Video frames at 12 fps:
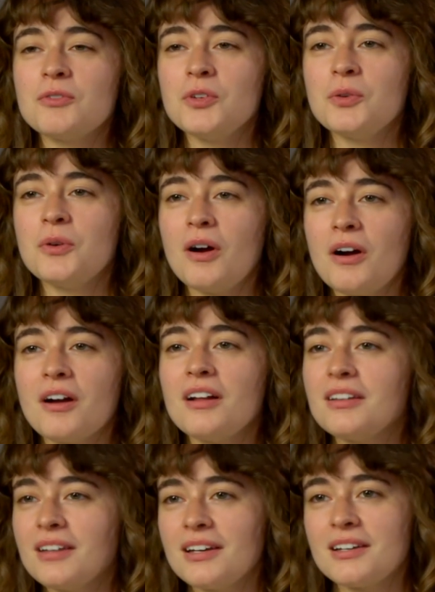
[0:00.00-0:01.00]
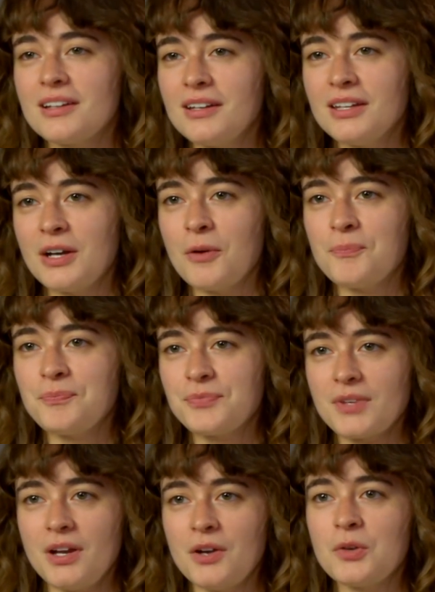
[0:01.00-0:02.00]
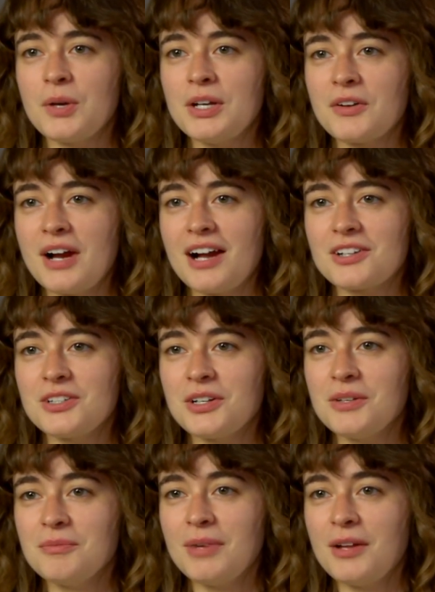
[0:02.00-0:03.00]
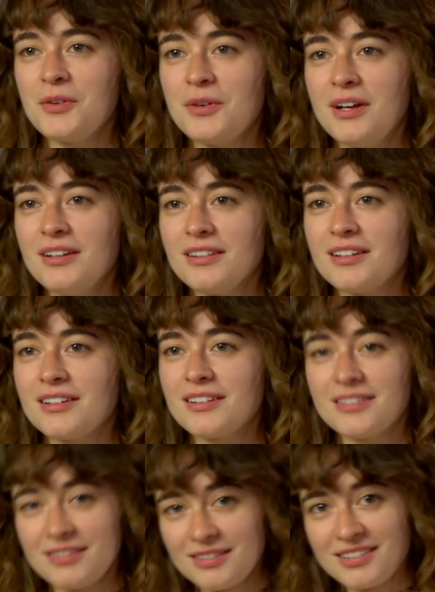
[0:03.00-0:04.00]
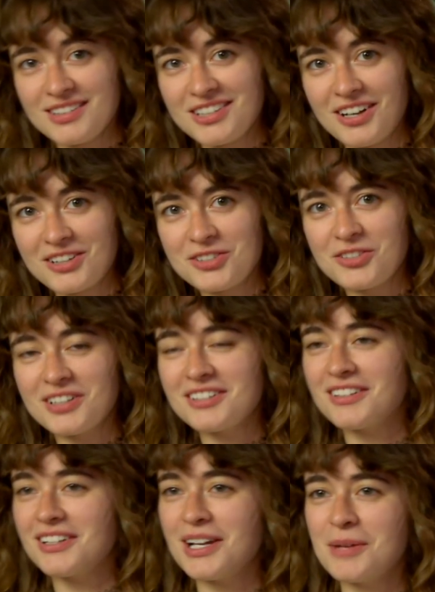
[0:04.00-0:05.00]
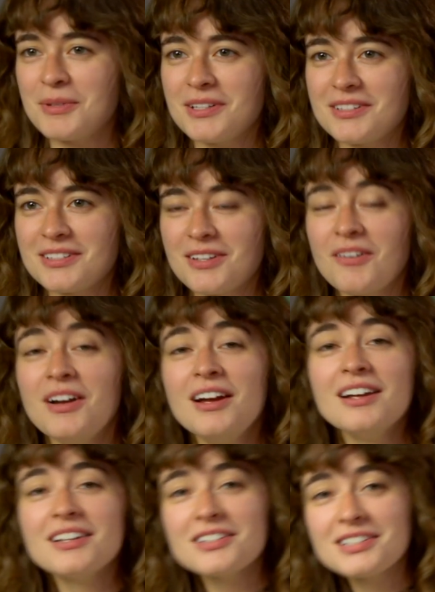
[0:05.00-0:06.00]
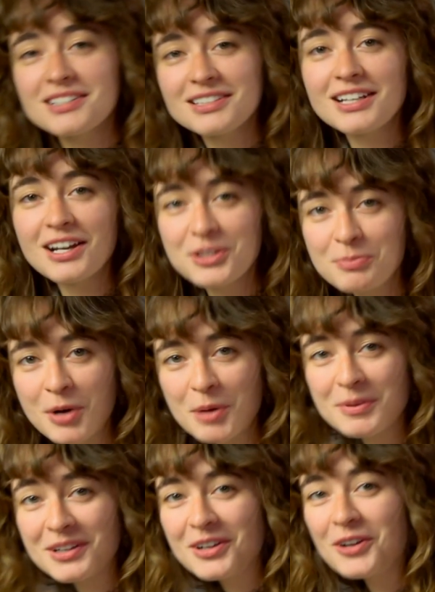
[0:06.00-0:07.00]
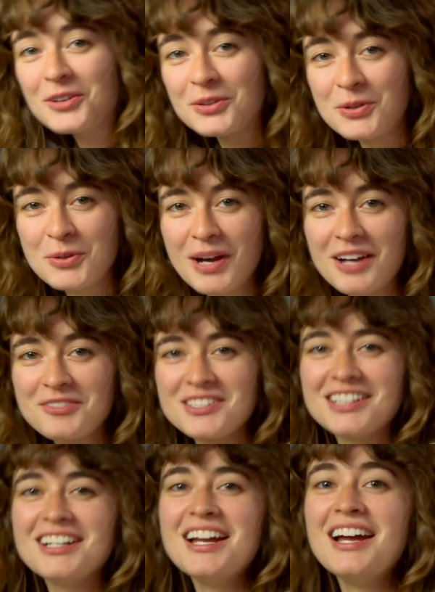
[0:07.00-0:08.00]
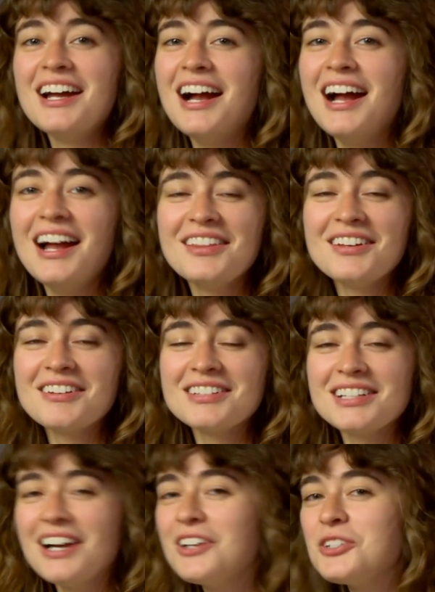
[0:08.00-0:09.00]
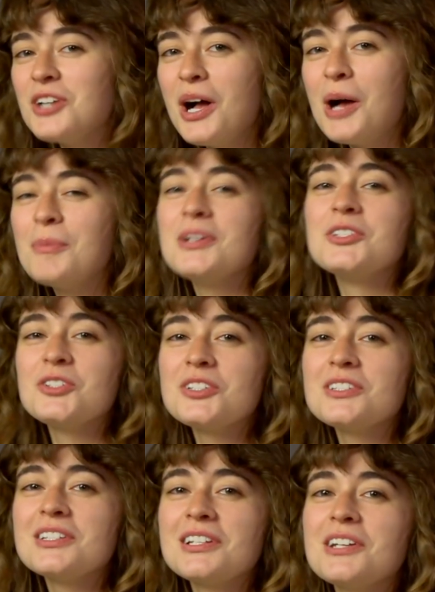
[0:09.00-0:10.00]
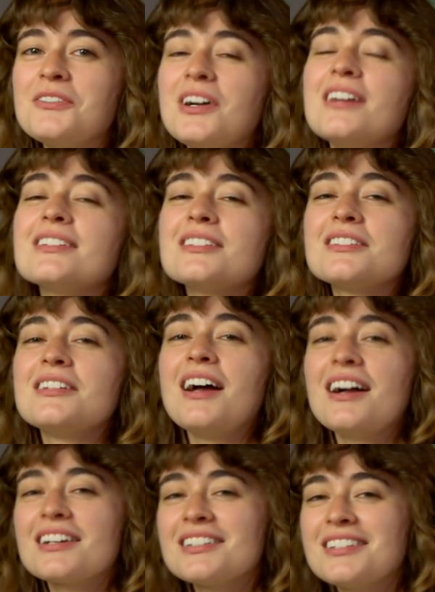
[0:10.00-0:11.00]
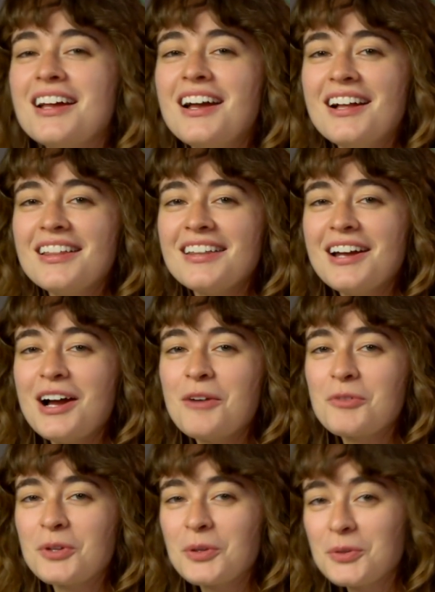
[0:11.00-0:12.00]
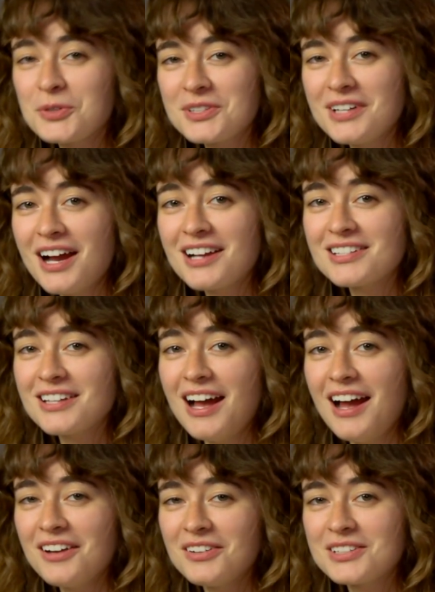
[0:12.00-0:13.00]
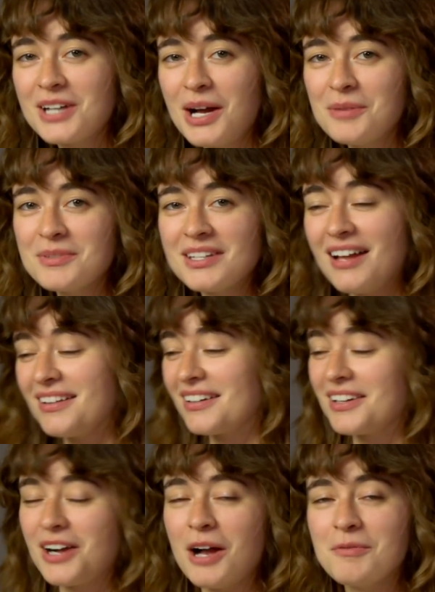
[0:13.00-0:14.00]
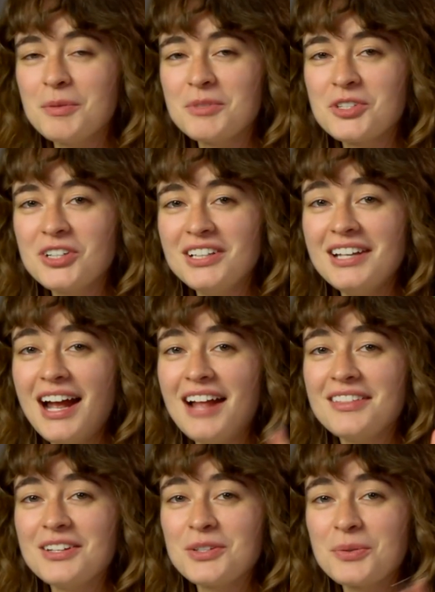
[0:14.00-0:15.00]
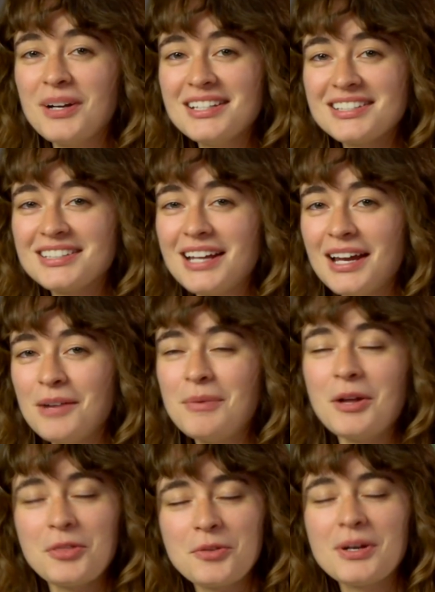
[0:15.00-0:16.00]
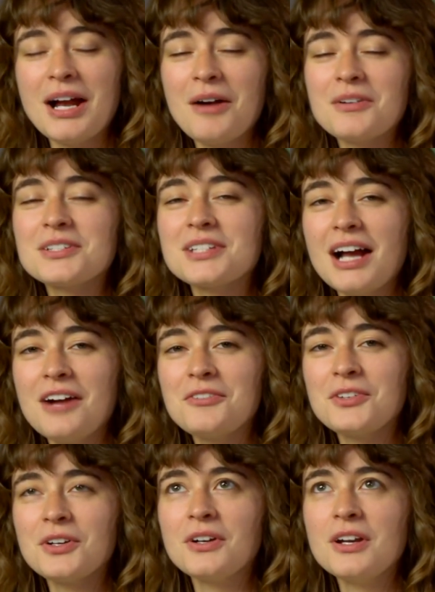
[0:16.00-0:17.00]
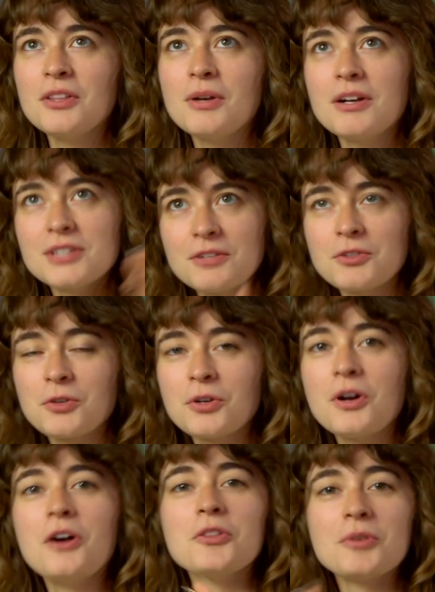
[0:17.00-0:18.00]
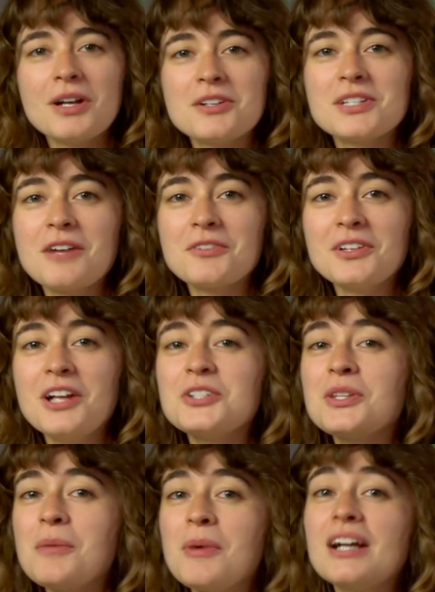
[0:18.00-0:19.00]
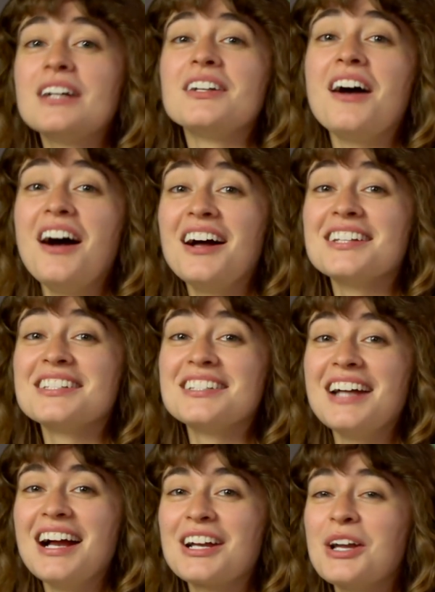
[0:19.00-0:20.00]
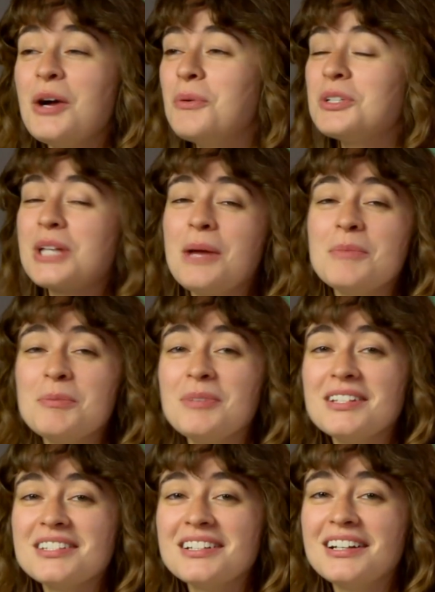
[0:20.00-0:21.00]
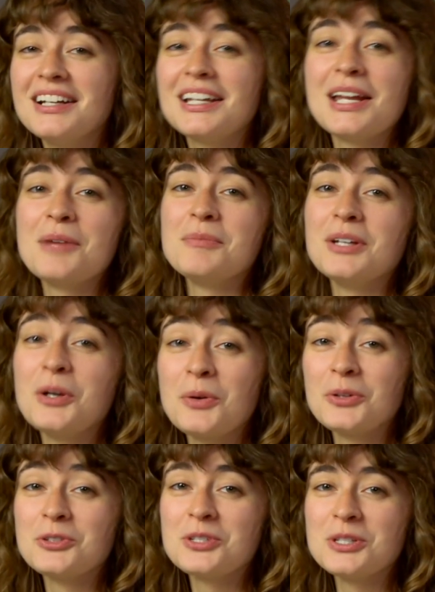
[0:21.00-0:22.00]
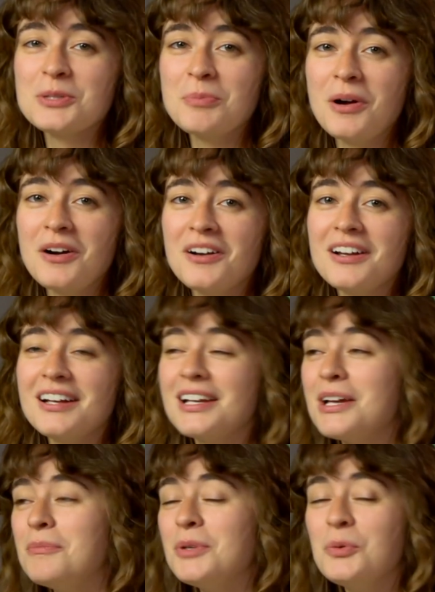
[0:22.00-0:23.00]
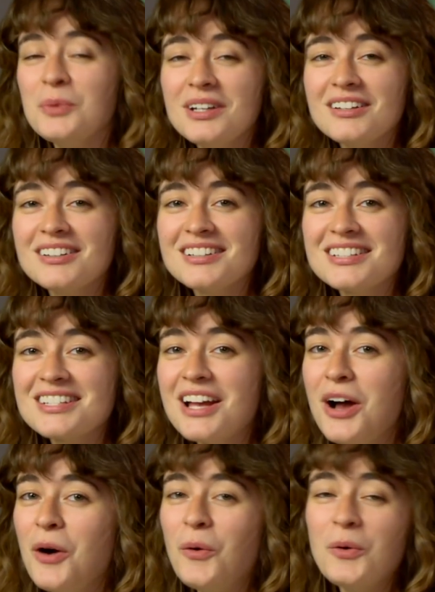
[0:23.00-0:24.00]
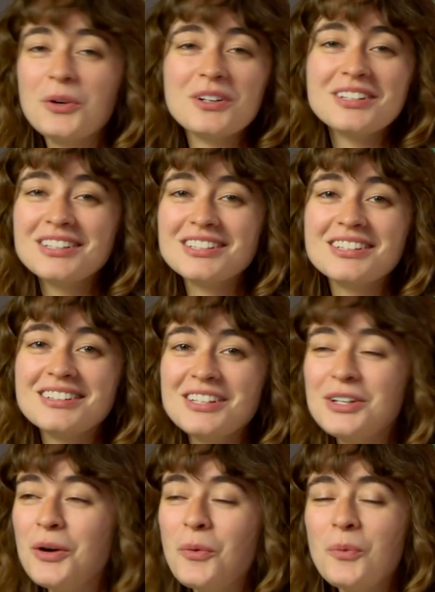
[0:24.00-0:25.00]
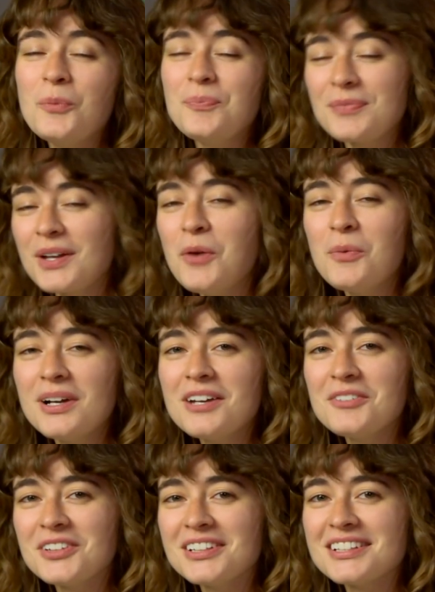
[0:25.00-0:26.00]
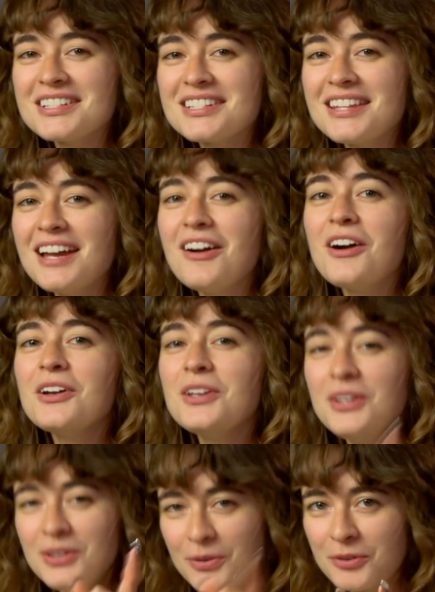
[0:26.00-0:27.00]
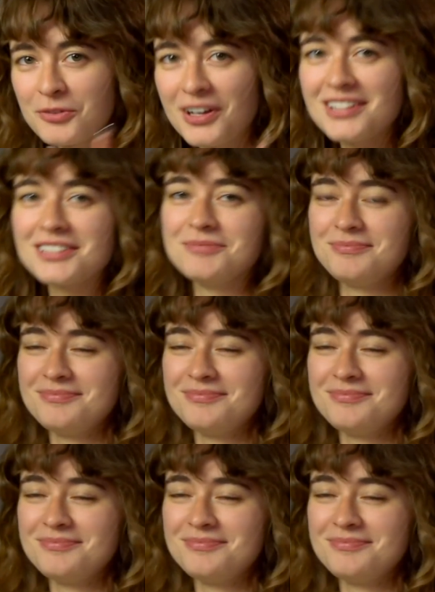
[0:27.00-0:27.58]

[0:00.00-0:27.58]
if you are a, like, you know, a greener actor, by the way, like talk straight to the camera. So there's this entire department called Crafty. And their entire job is just to give us snacks. They have really cool snacks at all times and like a coffee machine. And then twice a day, about 3 hours after, 3 hours after crew call, 3 hours after lunch, they bring out a hot snack, which can be pizza. It can be a grilled cheese bar. It can be wings or, you know, whatever it is. They are your friend.